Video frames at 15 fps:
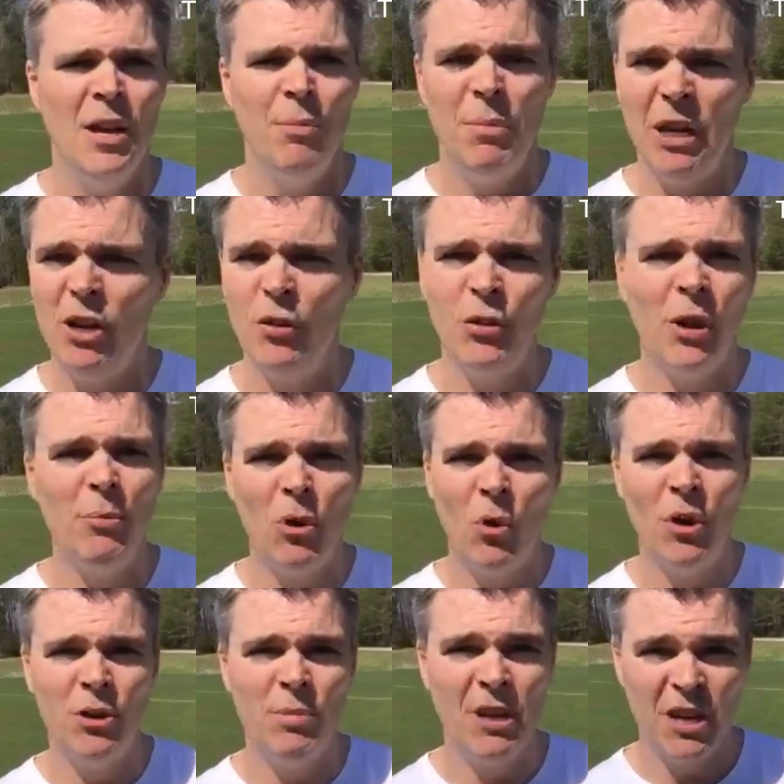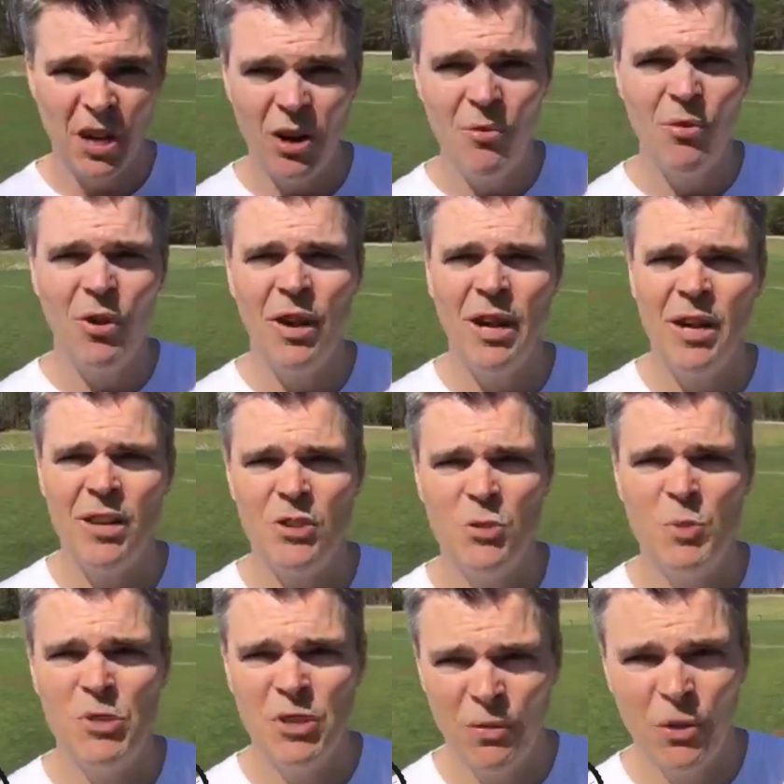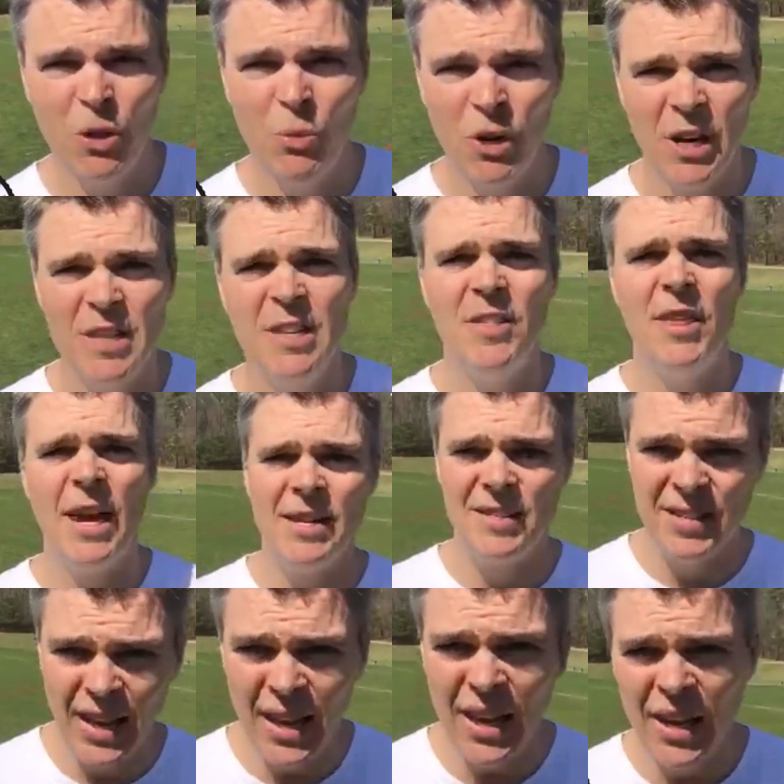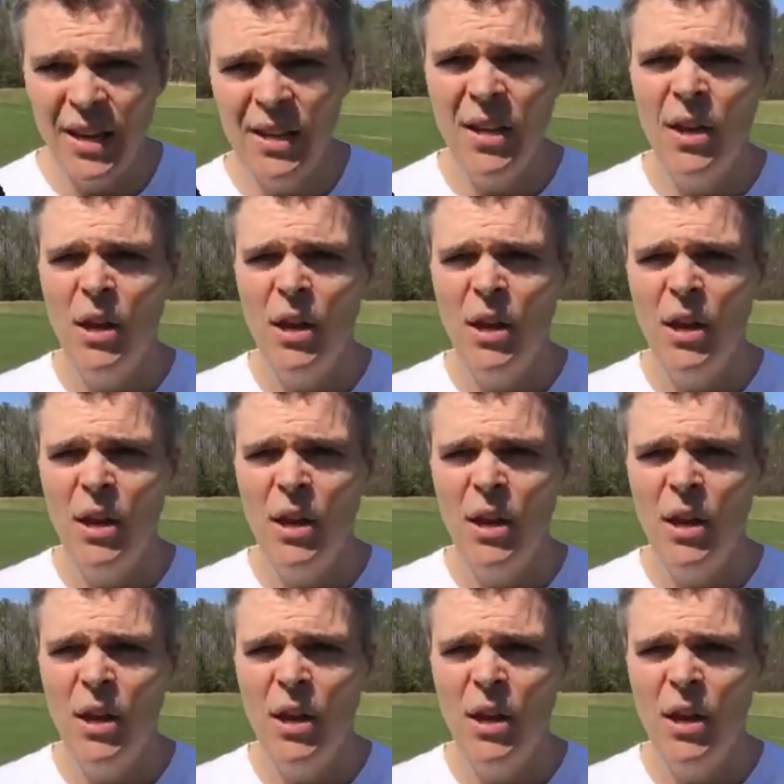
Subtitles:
because I'm going to be covering specifically what I did that day,